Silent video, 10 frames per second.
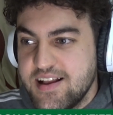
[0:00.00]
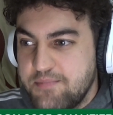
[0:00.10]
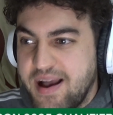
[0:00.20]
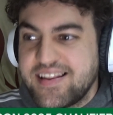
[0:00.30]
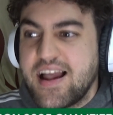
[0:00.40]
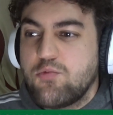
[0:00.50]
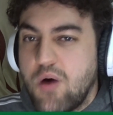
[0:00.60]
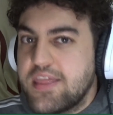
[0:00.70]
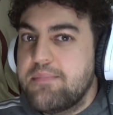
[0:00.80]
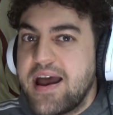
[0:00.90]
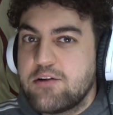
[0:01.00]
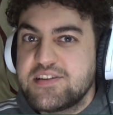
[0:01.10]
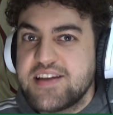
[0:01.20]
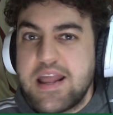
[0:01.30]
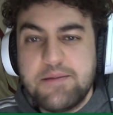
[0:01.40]
Baghdad won the
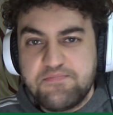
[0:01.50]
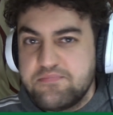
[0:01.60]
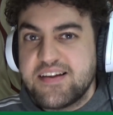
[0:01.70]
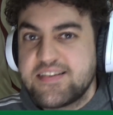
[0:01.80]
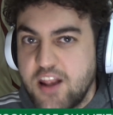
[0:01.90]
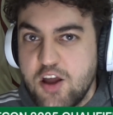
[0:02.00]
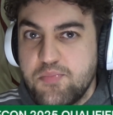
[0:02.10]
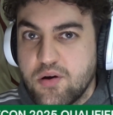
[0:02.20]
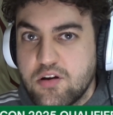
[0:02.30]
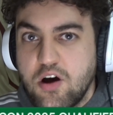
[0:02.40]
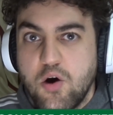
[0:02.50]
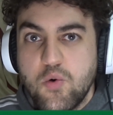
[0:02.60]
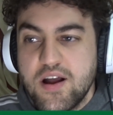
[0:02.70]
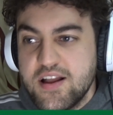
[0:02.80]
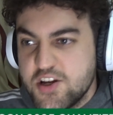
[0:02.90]
penalty, missed an open
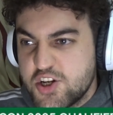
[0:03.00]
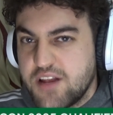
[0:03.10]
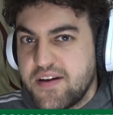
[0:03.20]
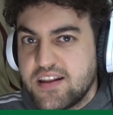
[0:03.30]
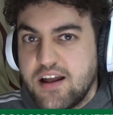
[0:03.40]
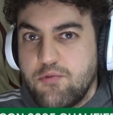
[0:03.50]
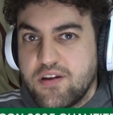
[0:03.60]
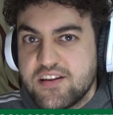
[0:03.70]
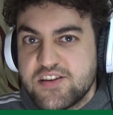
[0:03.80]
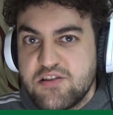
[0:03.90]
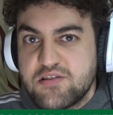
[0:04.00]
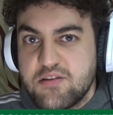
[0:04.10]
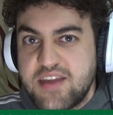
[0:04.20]
goal, should have had another one the Togo